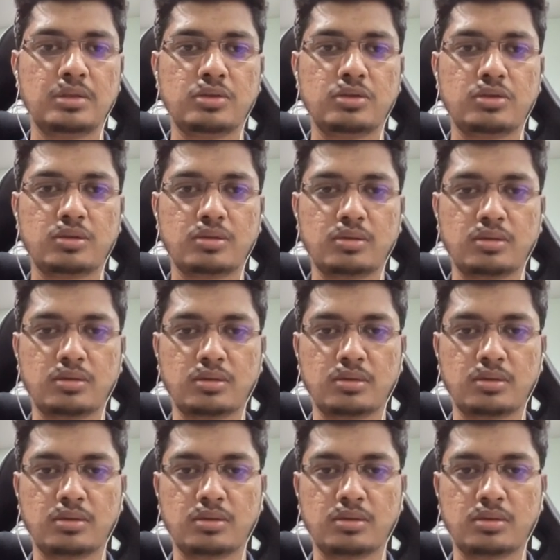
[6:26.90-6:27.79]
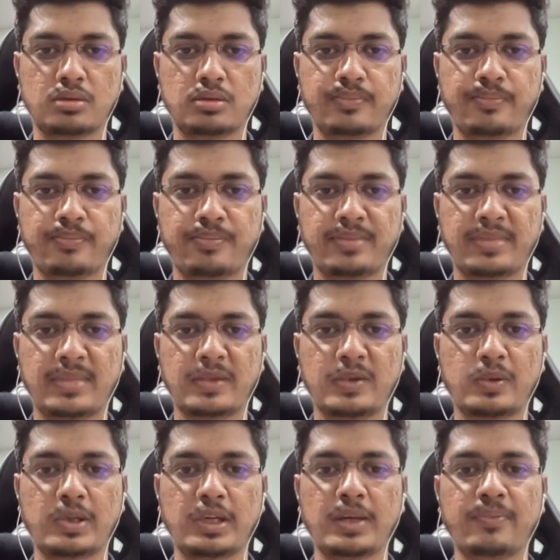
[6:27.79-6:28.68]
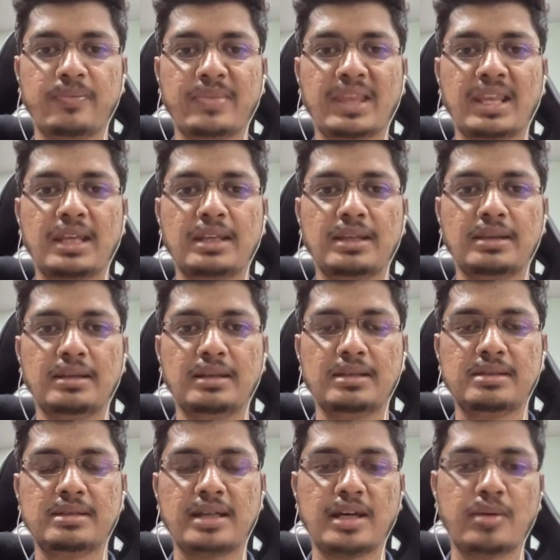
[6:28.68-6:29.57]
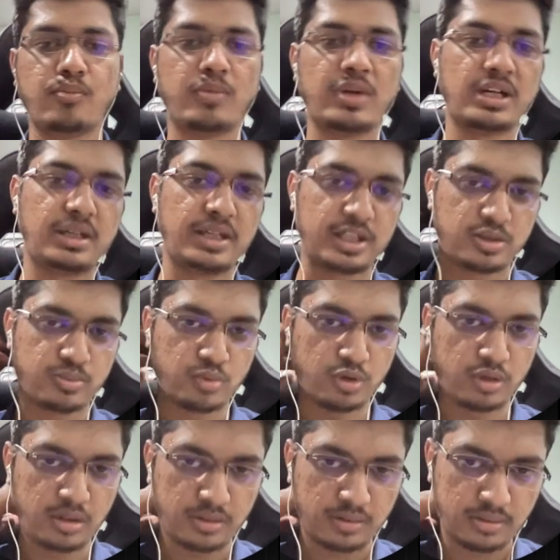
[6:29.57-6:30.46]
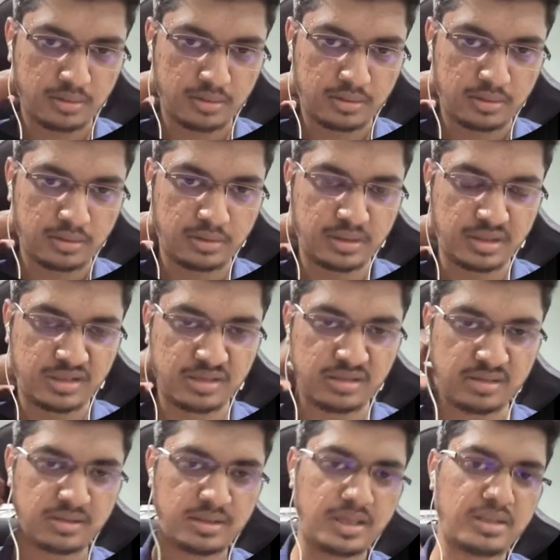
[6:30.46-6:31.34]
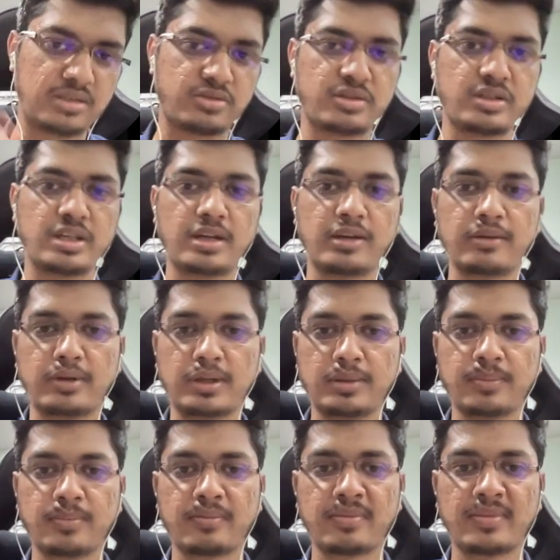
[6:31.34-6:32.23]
So okay, this embed dashboard, this is the SDK one.